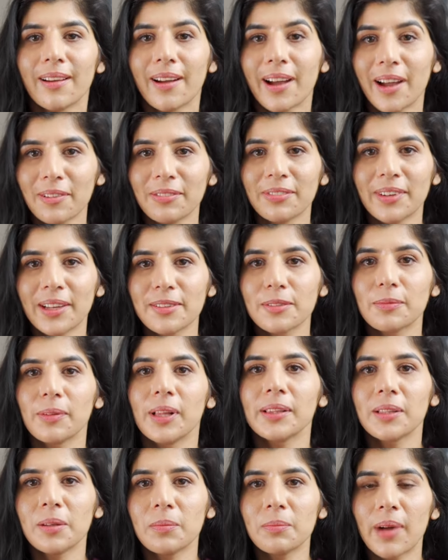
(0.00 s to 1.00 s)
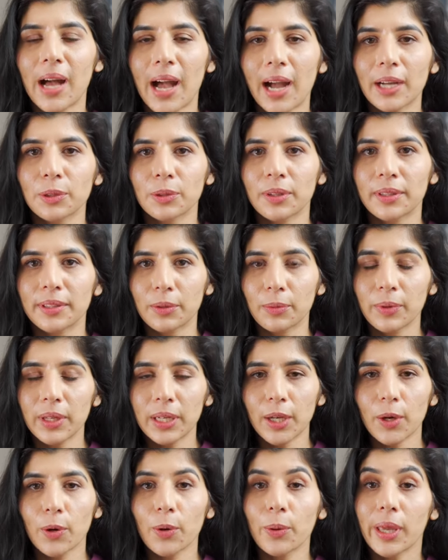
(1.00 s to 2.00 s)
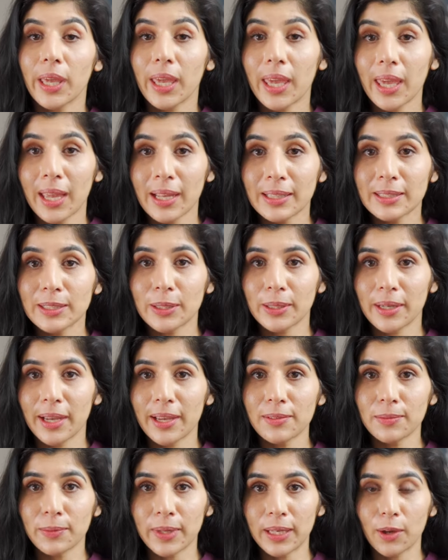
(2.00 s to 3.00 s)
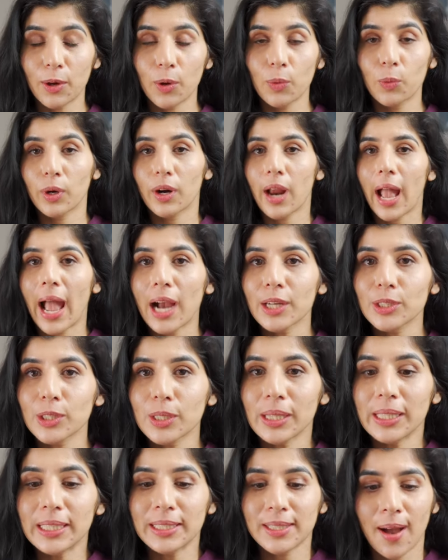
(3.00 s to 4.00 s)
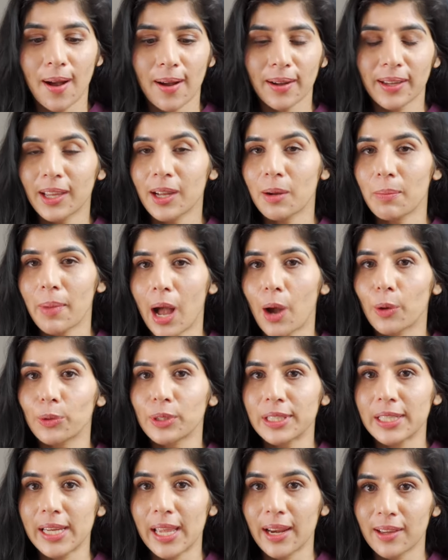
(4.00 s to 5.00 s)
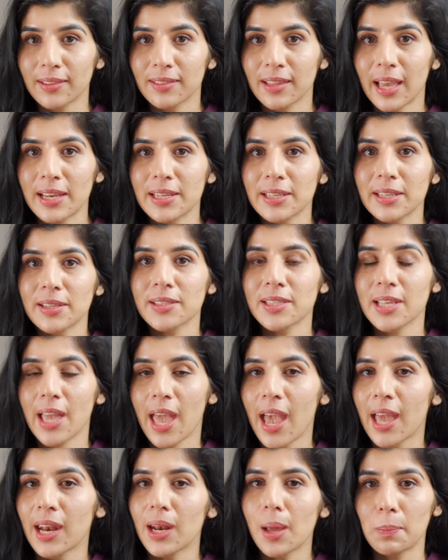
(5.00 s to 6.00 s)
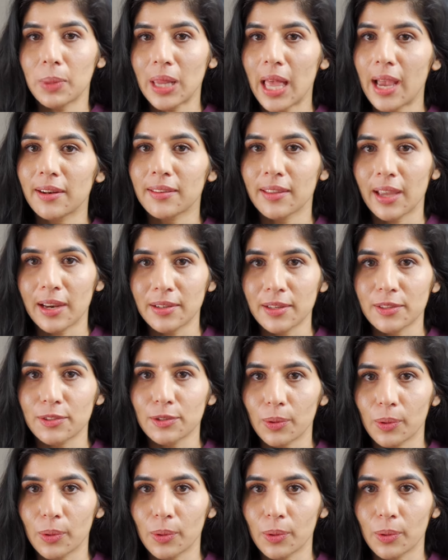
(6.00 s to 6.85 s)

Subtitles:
Hi friends, welcome back to another video. In today's video, we're actually talking about data scientists and applied scientists'